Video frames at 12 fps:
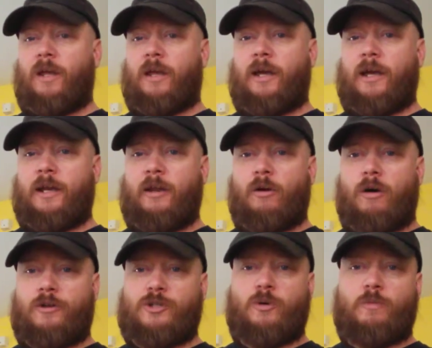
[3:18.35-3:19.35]
And it
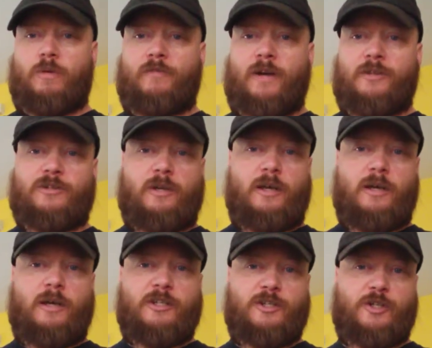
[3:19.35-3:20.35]
also prevents
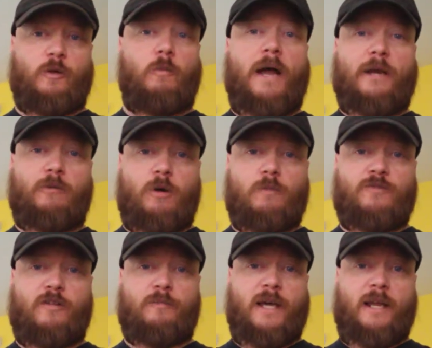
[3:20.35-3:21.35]
additional microbes
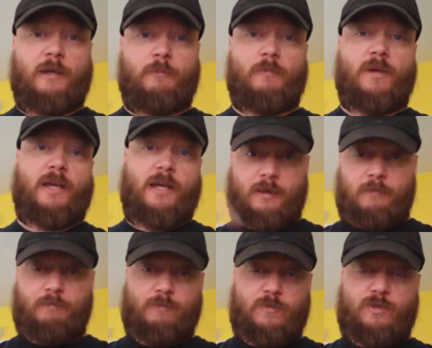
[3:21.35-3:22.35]
from getting in.
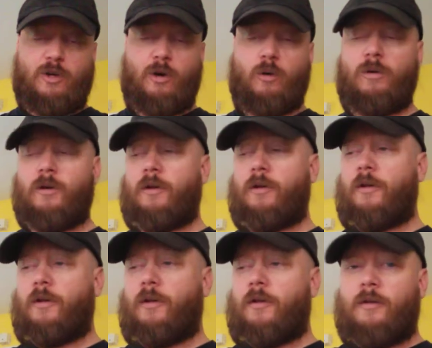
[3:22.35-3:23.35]
So
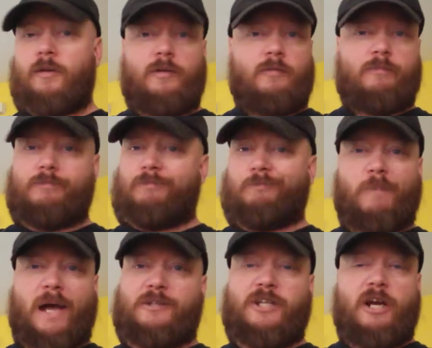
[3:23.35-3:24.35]

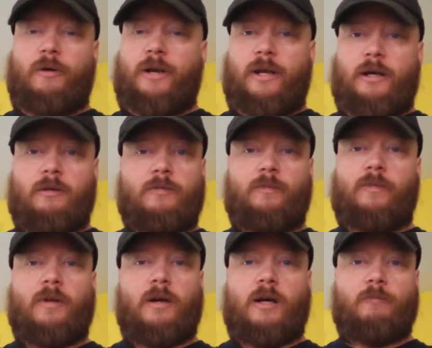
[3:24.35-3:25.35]
bacteria,
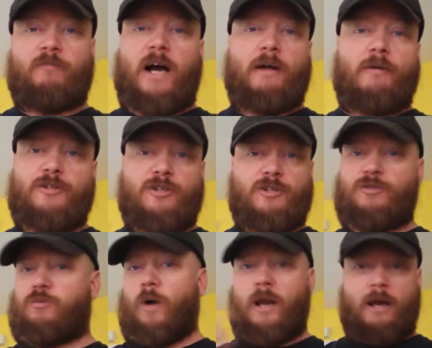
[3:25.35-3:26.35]
viruses,
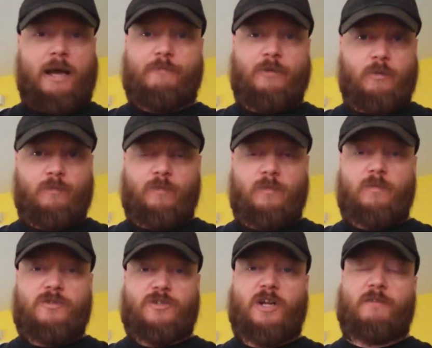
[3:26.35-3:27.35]
what have you.
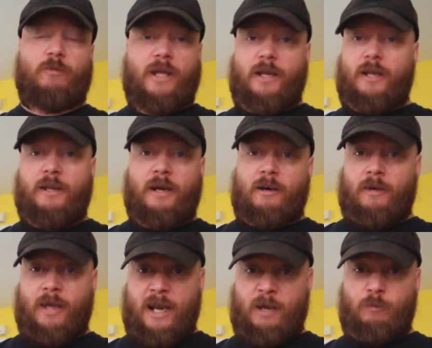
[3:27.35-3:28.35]
Stuff will get in there
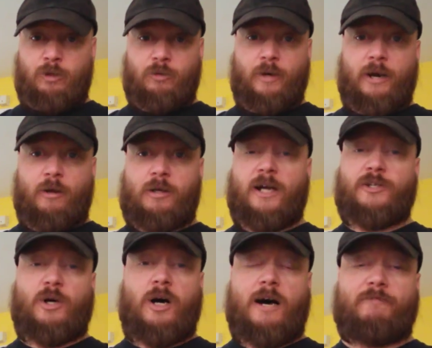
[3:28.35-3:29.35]
and it will create all
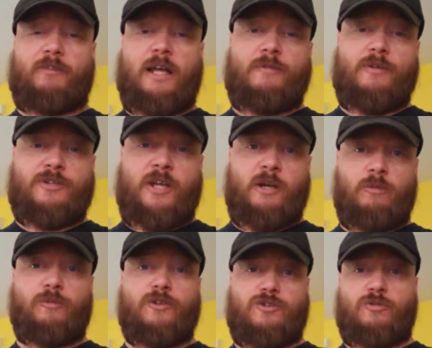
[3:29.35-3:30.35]
kinds of off flavors, and it
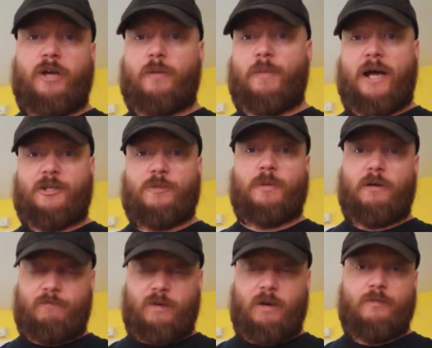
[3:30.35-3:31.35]
will destroy a batch of beer
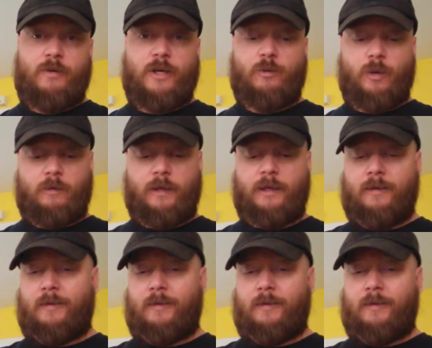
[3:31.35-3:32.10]
very, very quickly.